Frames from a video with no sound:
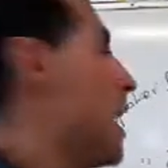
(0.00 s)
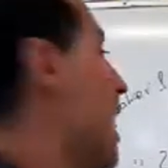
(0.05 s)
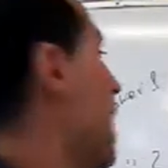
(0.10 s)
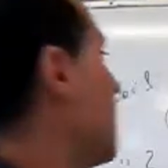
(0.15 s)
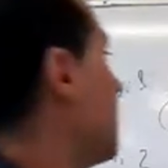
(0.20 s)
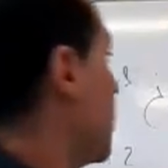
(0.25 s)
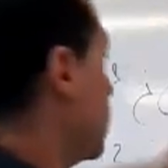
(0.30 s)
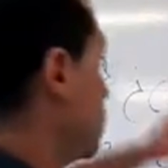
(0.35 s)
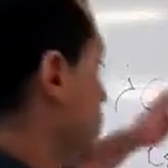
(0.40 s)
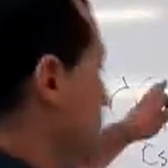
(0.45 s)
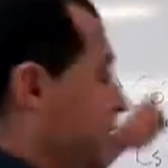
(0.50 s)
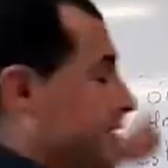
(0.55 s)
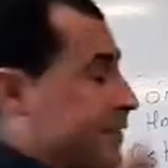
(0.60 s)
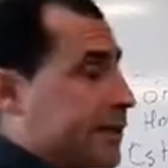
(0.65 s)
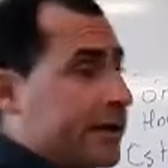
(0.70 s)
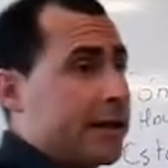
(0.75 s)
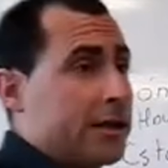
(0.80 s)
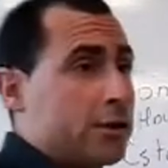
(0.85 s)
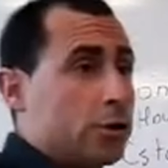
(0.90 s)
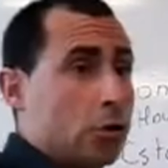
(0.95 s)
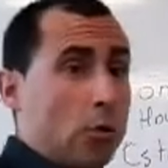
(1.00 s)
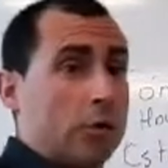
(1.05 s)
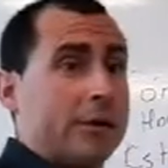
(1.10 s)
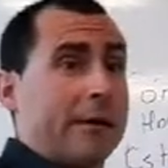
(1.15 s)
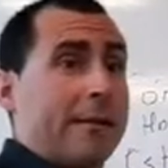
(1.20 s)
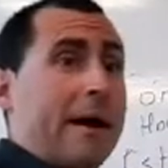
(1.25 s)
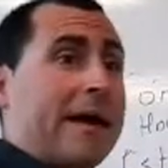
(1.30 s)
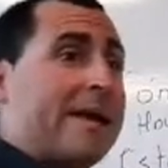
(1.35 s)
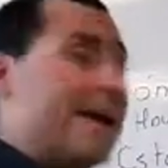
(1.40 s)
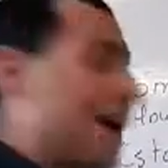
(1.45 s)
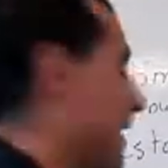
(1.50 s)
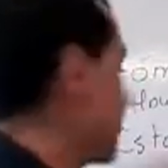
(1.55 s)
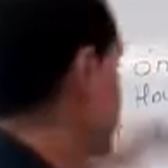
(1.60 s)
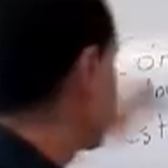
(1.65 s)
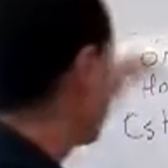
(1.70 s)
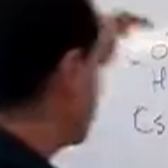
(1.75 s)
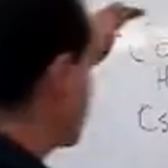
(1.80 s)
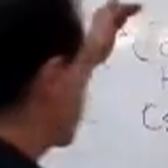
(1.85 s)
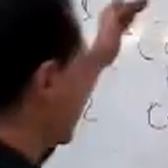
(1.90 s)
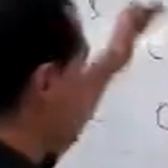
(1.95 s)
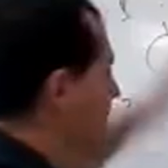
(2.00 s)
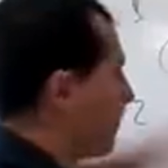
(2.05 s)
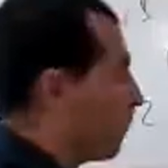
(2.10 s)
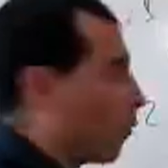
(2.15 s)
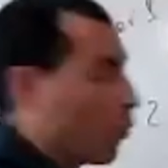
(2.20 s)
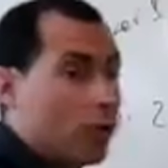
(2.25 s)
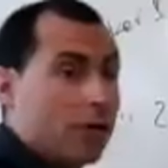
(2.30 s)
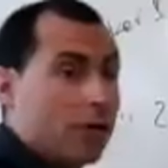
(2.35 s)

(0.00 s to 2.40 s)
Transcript: about this and I told them, I had just 4